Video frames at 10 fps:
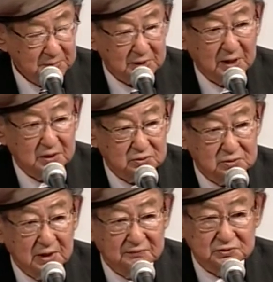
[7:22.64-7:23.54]
but I
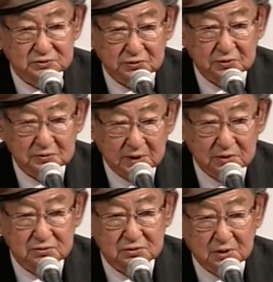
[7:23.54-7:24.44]
do have a sword
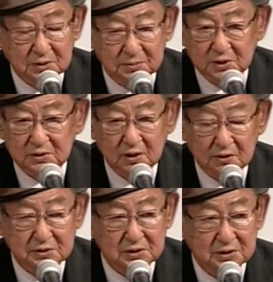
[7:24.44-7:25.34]
that you could come at
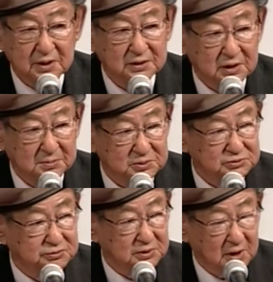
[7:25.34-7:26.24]
Harkey and
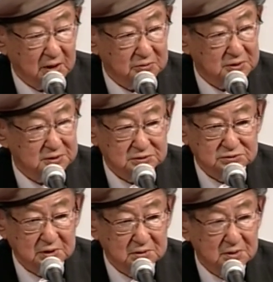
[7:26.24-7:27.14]
demonstrate how it is
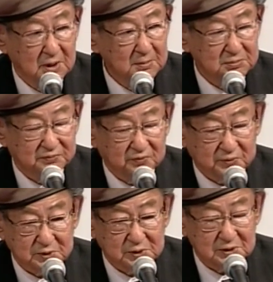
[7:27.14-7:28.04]
done
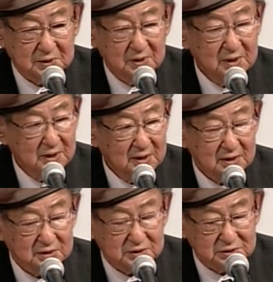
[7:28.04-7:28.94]
before the
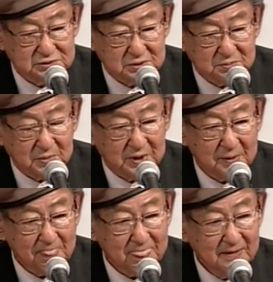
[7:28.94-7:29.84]
enlisted
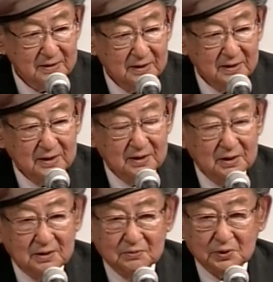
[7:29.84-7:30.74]
man.
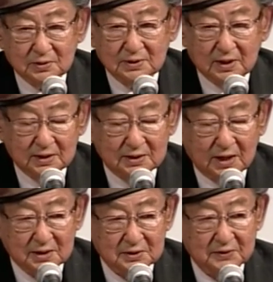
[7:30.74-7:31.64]
and
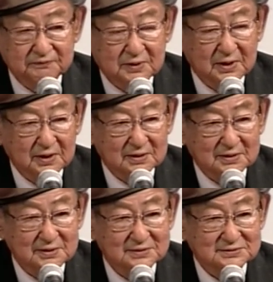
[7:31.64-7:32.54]
I left,
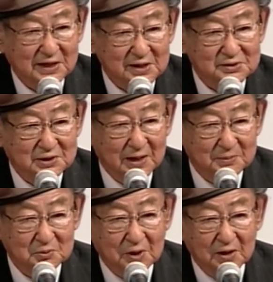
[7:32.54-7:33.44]
and the second
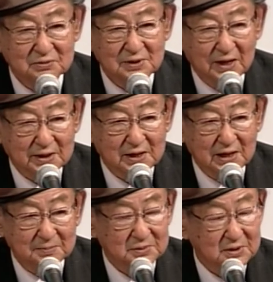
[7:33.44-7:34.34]
time around I
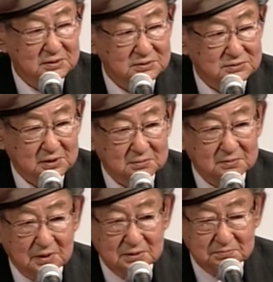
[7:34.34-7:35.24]
came, he said,
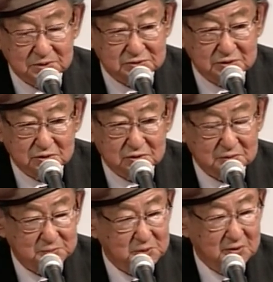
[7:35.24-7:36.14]
Mr.
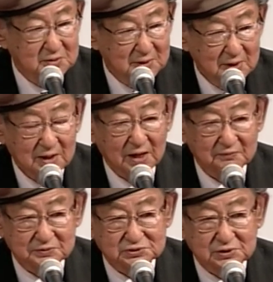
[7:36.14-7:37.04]
Interpreter, I
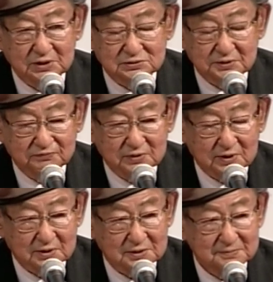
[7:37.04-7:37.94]
have a change of
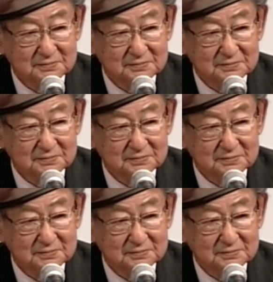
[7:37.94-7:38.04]
thought.